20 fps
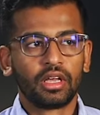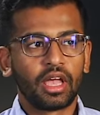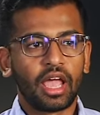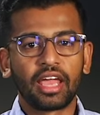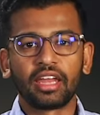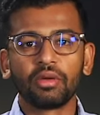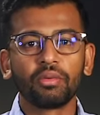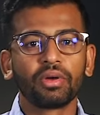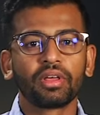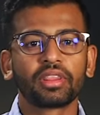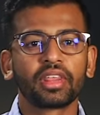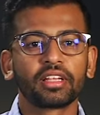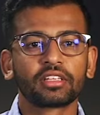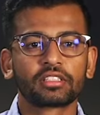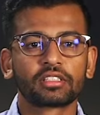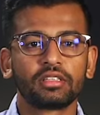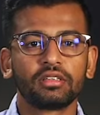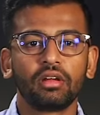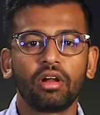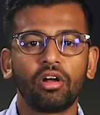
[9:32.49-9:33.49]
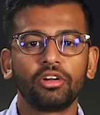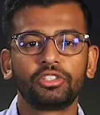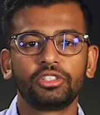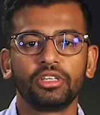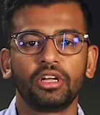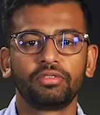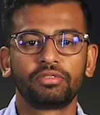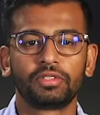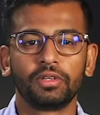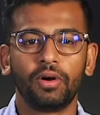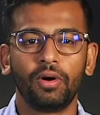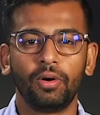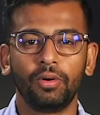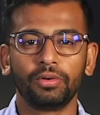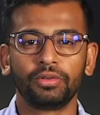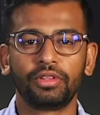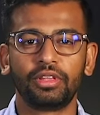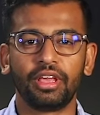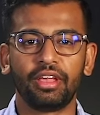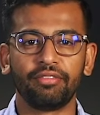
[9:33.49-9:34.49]
Anywhere that's large enough to
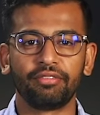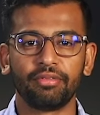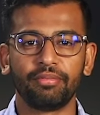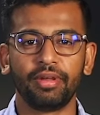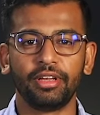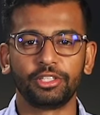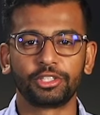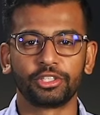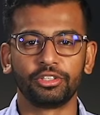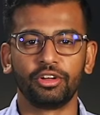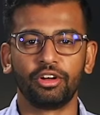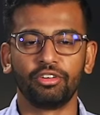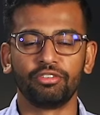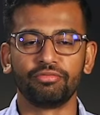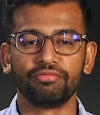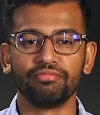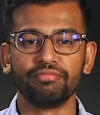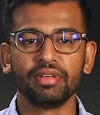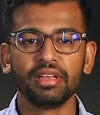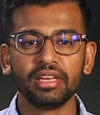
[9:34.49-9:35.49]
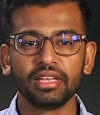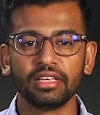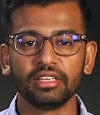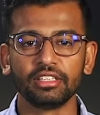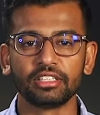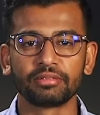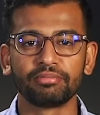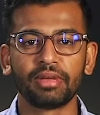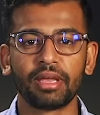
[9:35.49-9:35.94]
hold the information of millions,